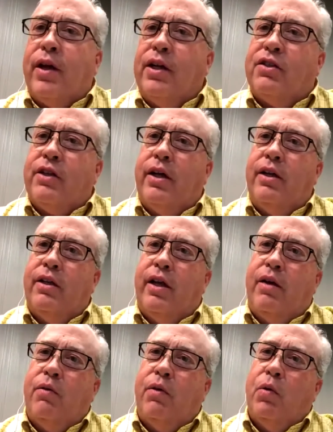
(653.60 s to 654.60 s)
of things
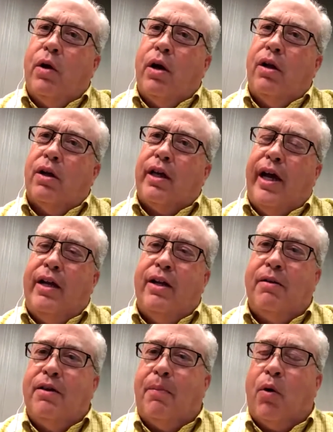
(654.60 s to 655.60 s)
that we want to look at.
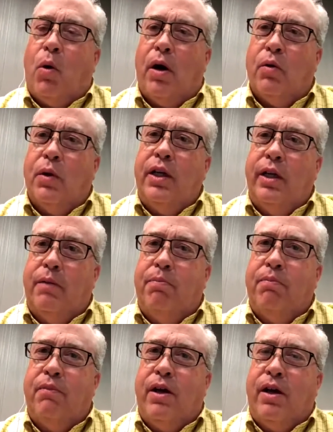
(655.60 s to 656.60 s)
Number one, we
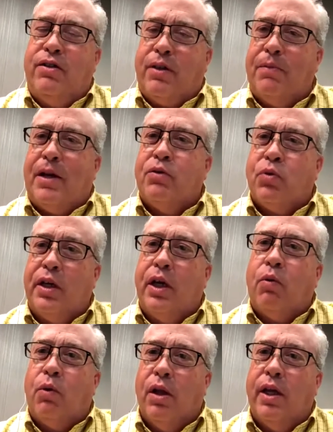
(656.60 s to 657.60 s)
need, sometimes when we
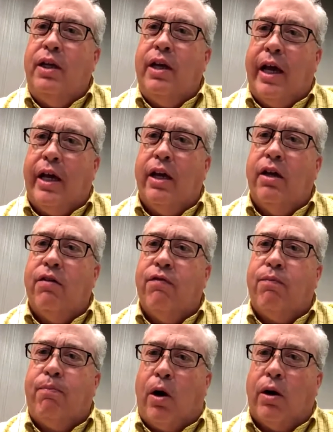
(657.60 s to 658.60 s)
get really
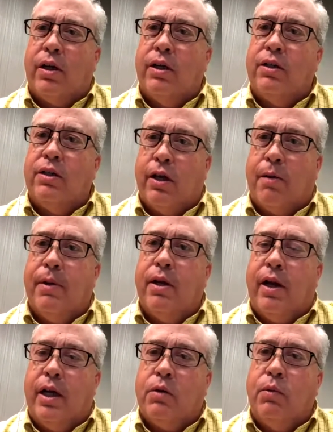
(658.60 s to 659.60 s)
negative market
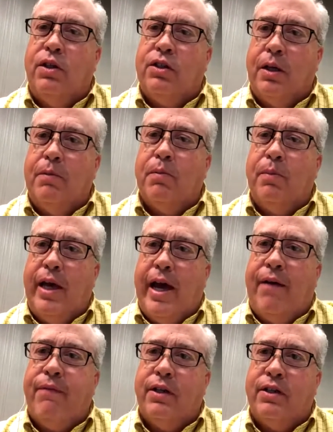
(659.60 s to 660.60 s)
sentiment like we seem to be
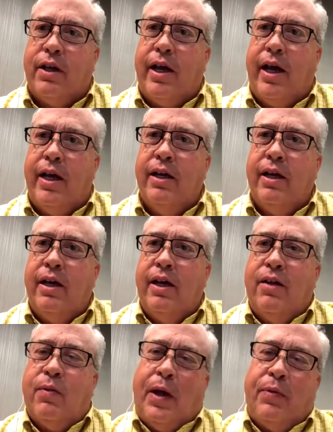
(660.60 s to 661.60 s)
having today,
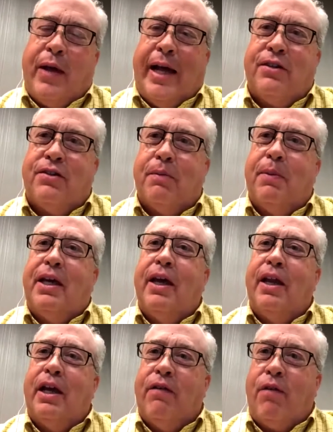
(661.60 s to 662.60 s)
that's the
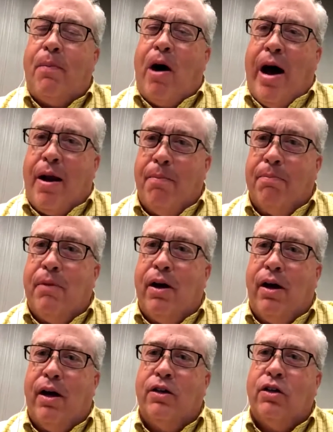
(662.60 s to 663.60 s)
beginning of a bottom
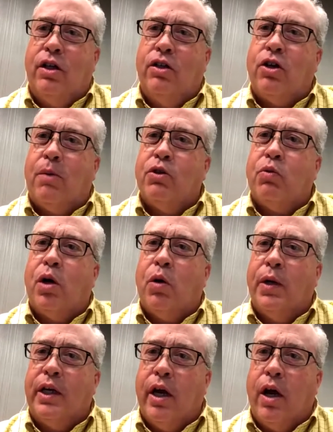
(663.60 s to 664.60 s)
in terms of where
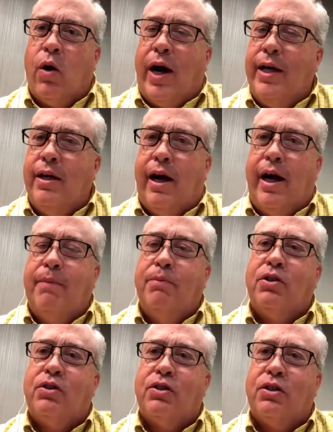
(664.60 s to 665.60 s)
we go. I'm
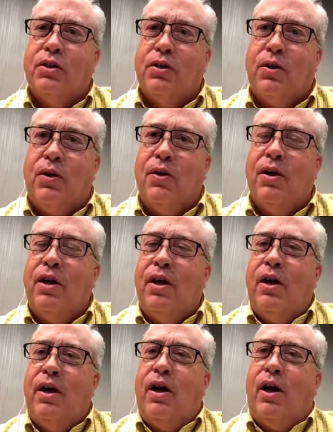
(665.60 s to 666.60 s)
still
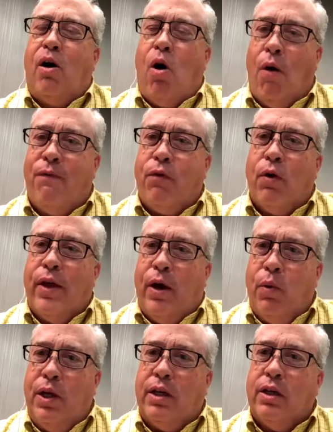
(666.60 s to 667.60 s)
hopeful
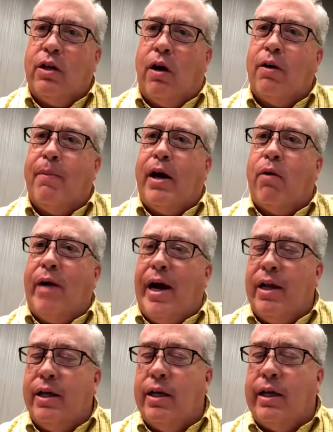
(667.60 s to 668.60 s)
that we can talk about a
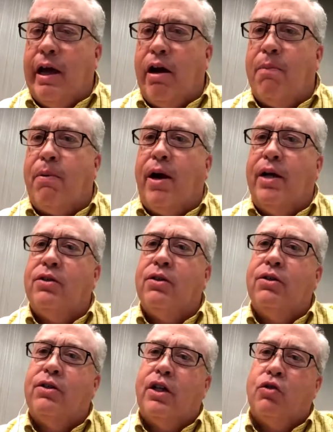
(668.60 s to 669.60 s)
rally in cattle
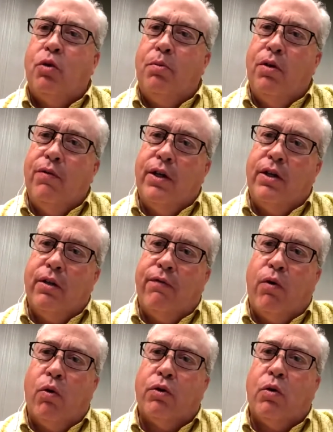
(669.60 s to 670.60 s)
prices as we move into the
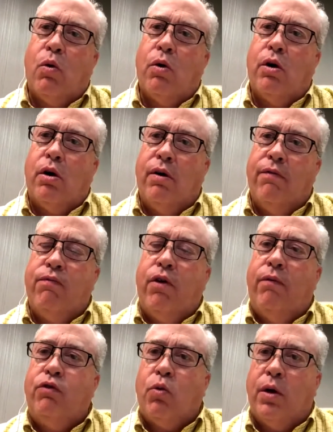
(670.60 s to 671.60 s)
fourth quarter of
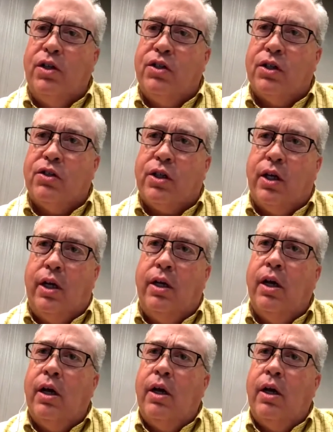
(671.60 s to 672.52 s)
2016.